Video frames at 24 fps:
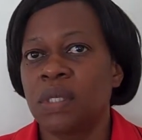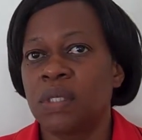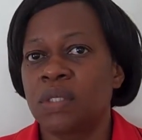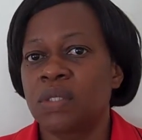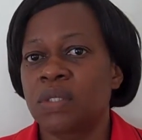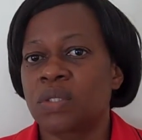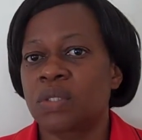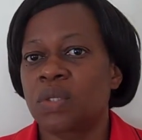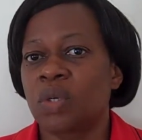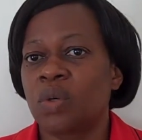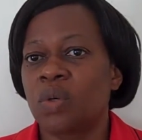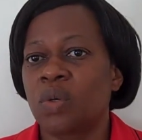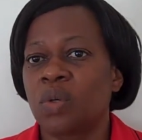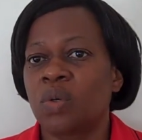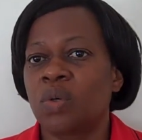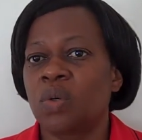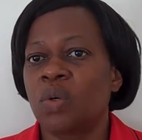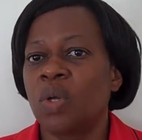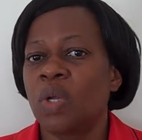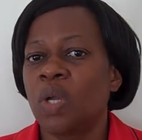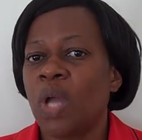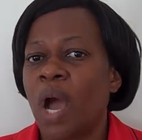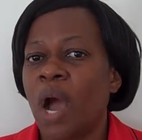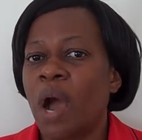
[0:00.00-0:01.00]
So
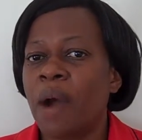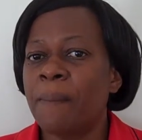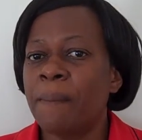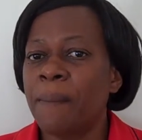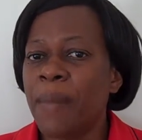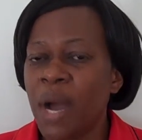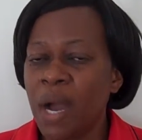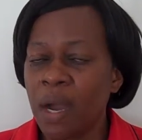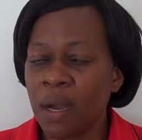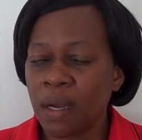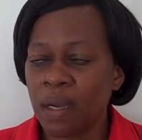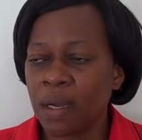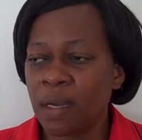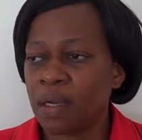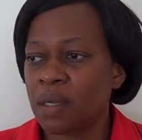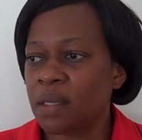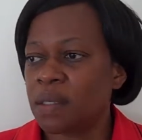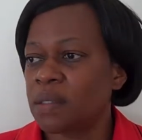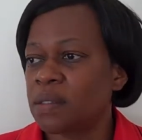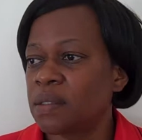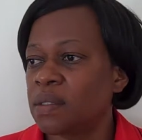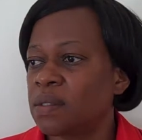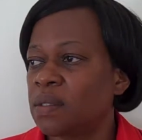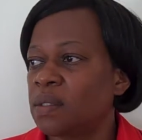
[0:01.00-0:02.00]
among
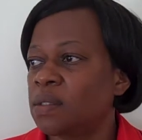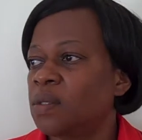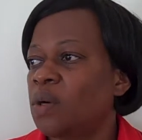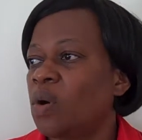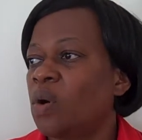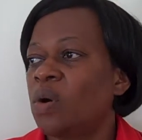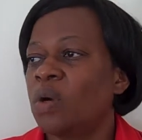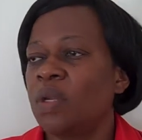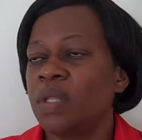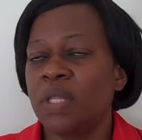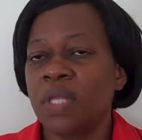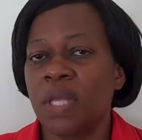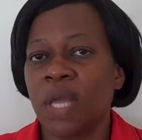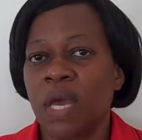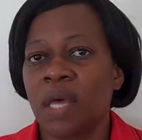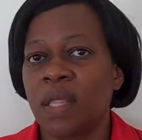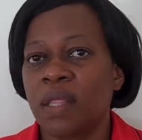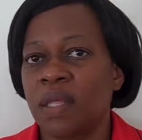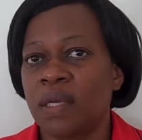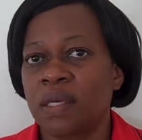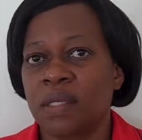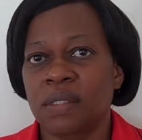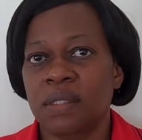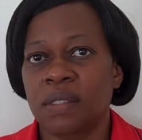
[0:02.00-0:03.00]
all the
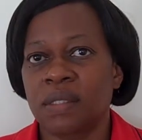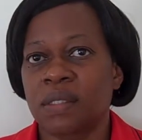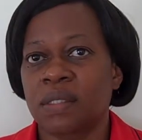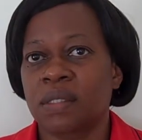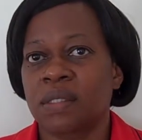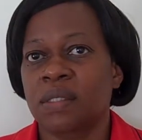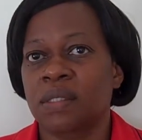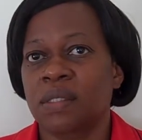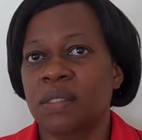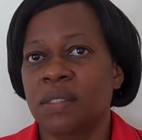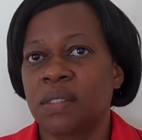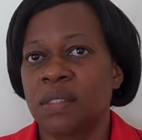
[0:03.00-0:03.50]
others,